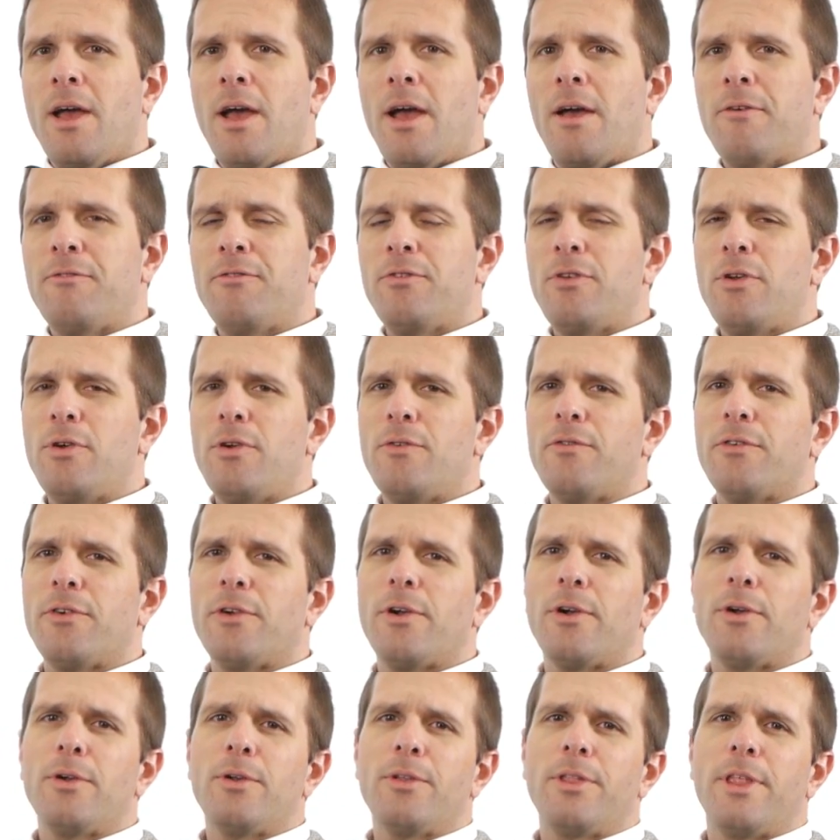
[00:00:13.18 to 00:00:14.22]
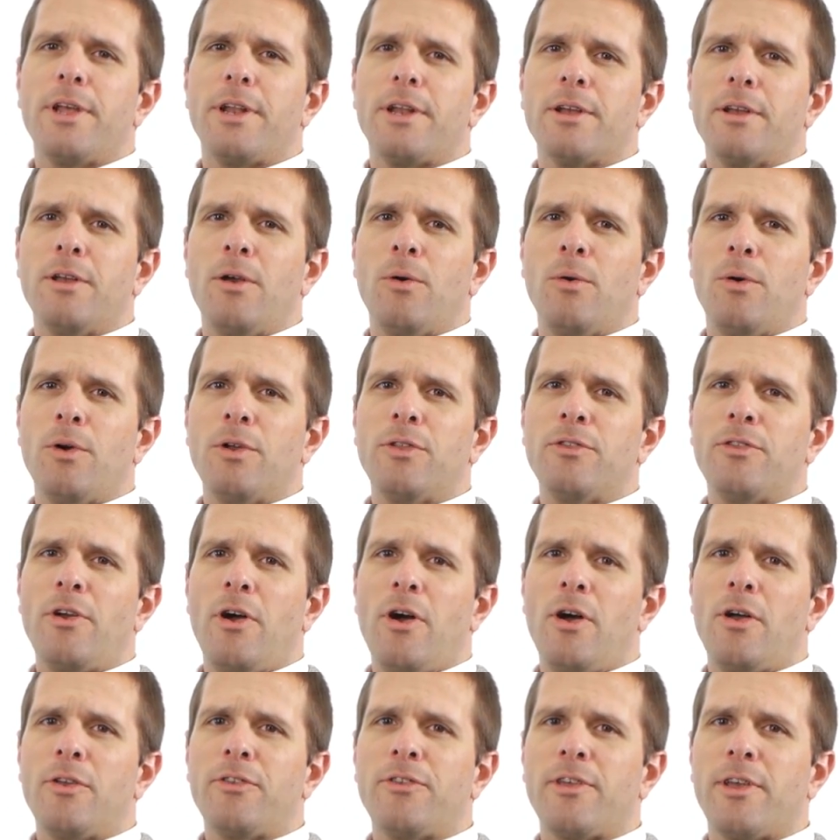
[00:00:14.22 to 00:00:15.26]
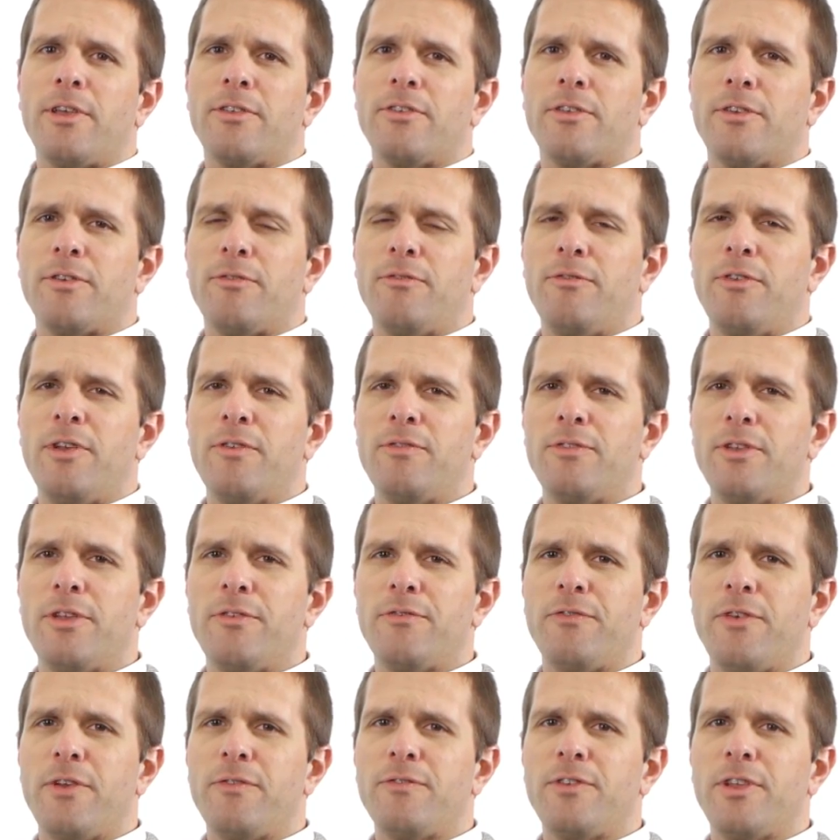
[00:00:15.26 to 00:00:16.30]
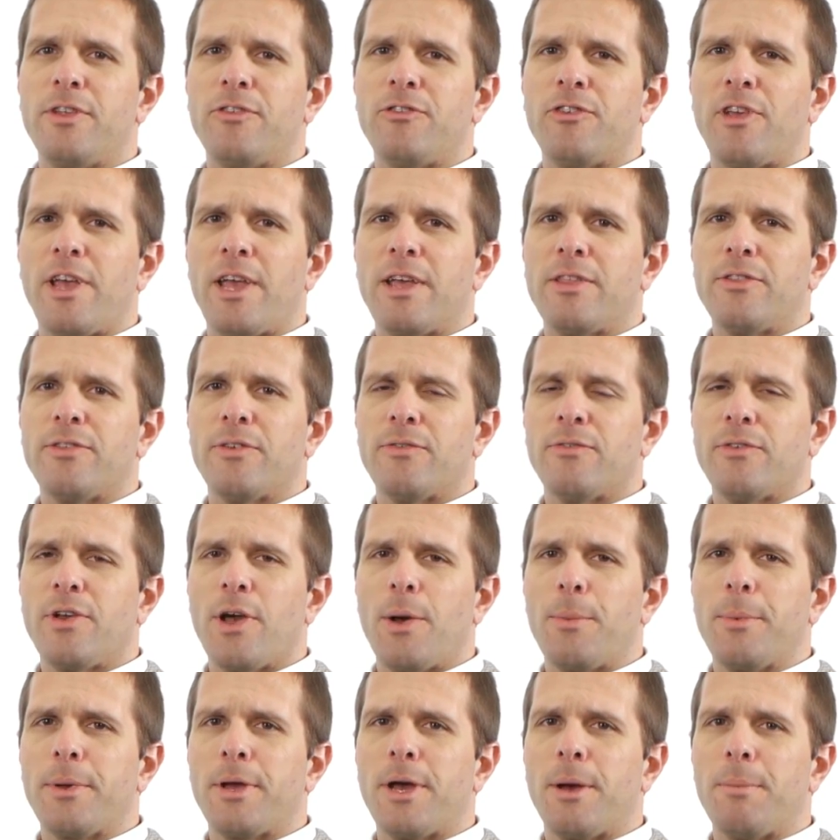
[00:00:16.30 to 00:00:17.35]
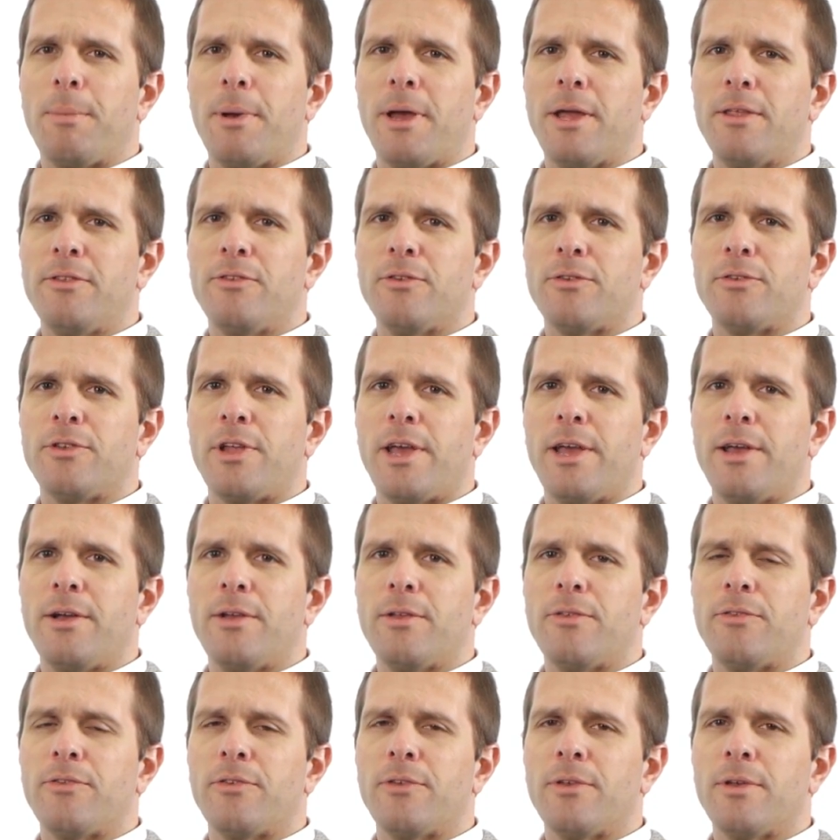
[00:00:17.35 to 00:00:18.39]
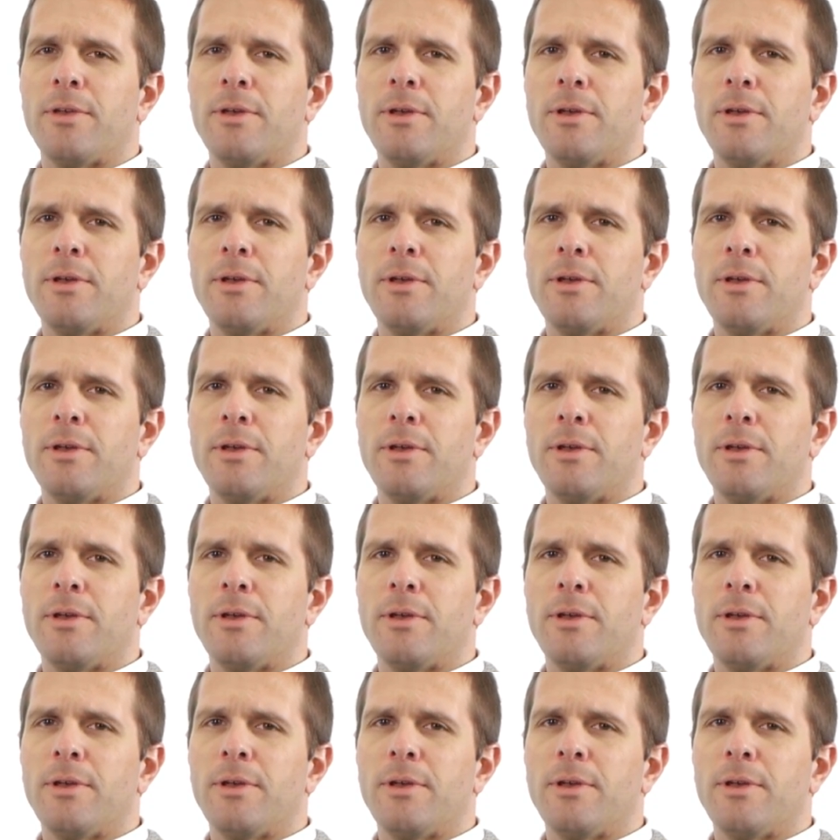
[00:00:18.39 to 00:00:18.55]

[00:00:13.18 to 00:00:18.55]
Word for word: Have you ever heard that a coin toss has a fifty fifty chance of coming up heads or tails?